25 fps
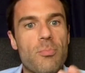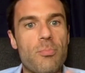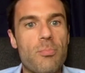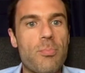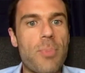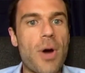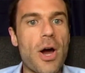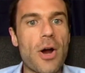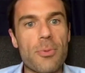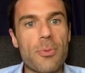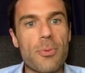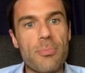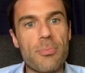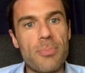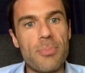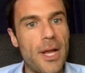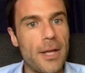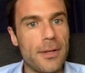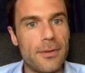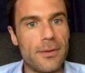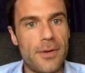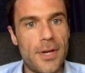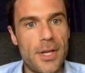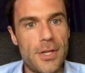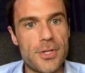power
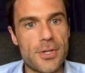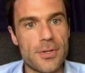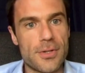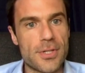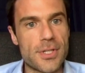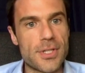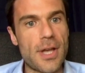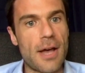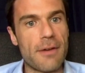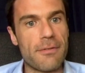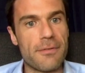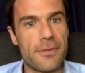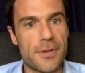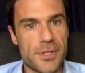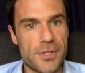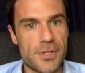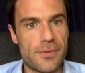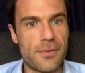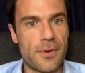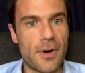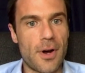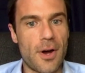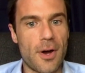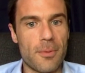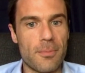plant region suffers
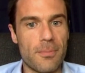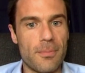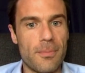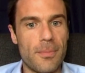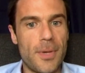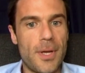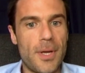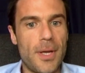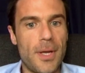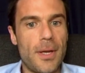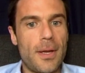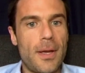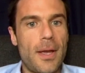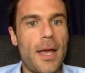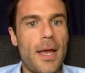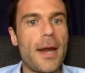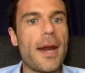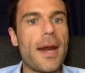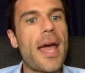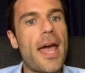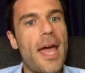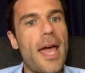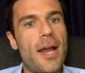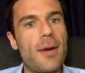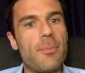from, and
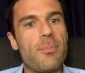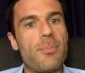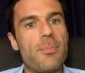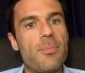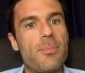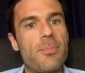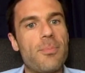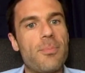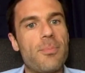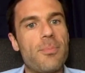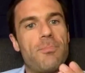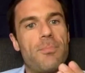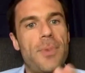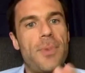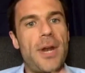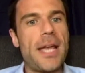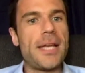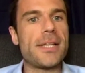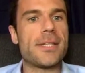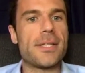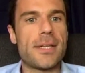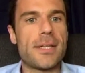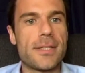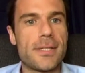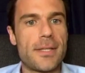help the
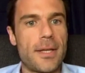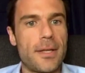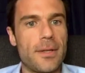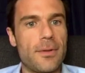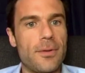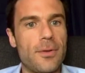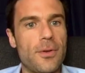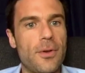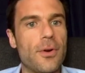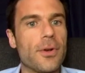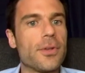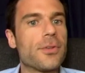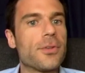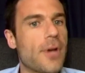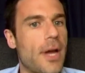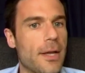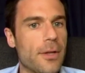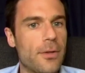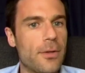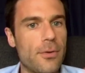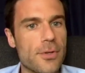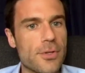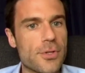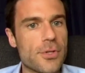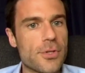places that you're
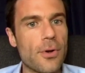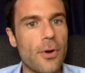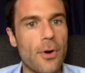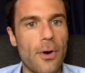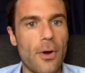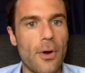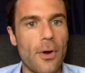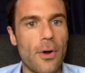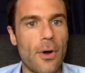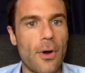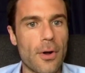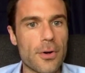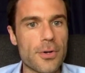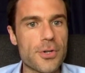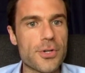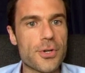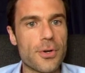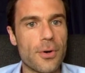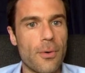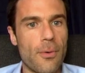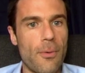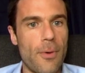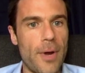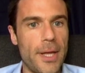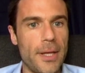trying to install
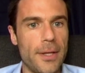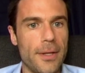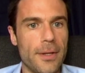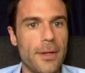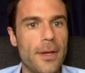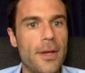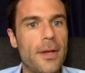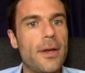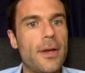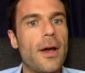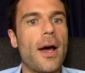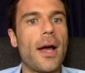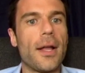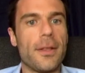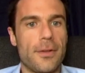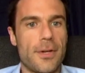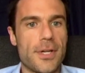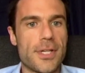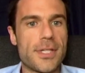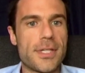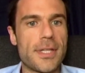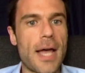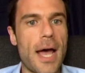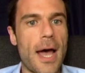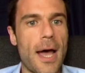onshore wind
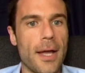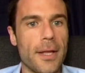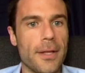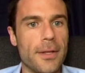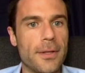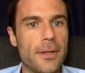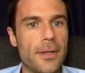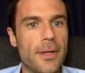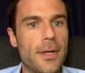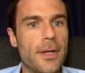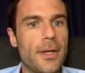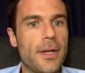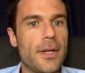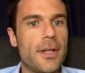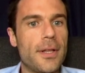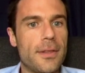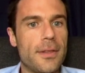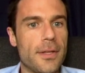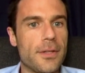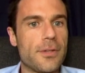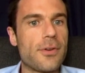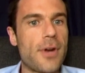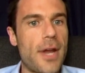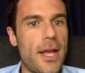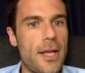understand
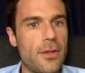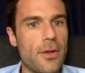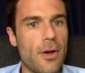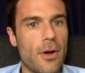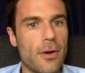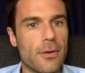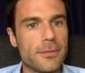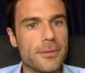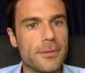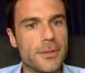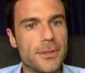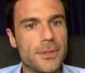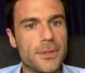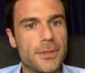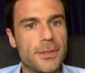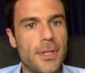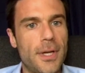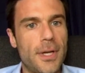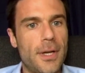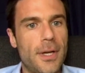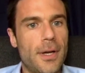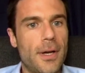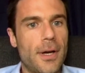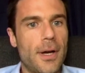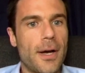the trade-offs.
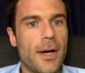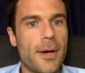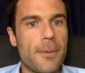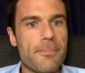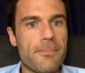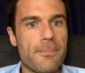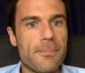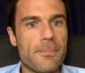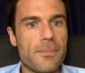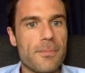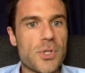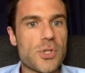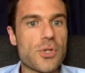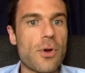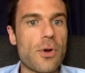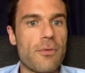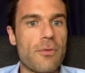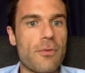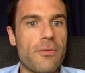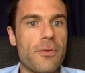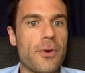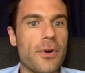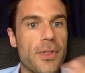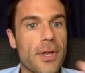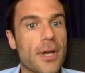
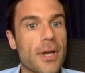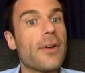So for the